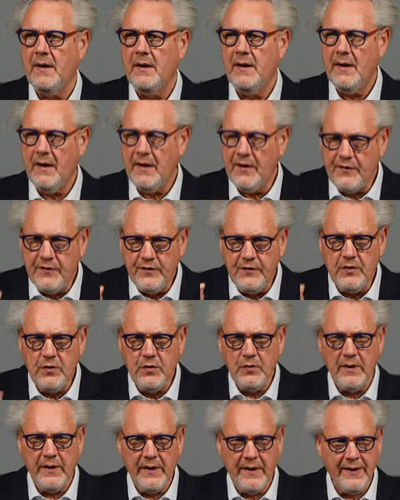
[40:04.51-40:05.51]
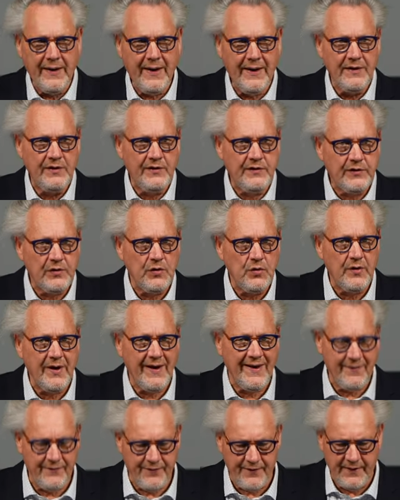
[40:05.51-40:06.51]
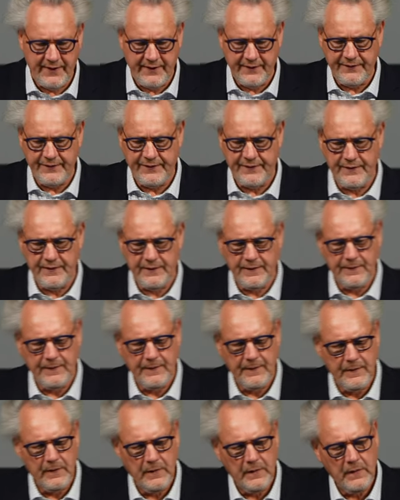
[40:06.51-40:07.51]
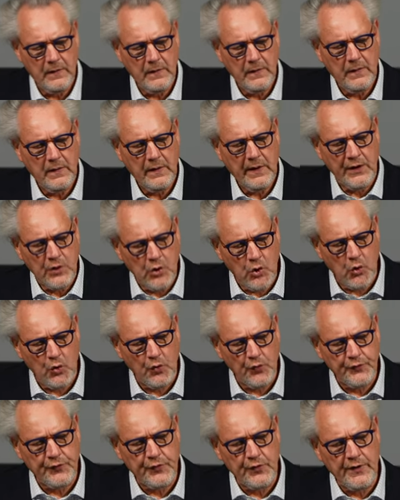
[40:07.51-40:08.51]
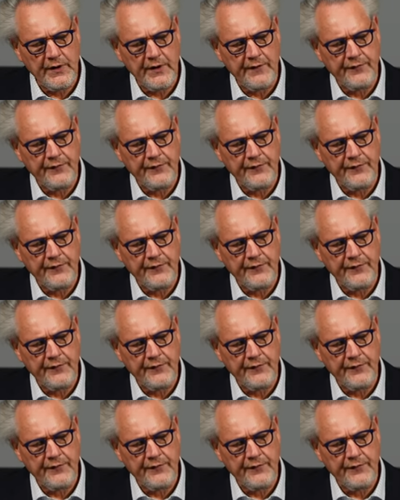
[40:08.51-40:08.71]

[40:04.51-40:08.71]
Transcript: as you and I should have lived, and ought to live.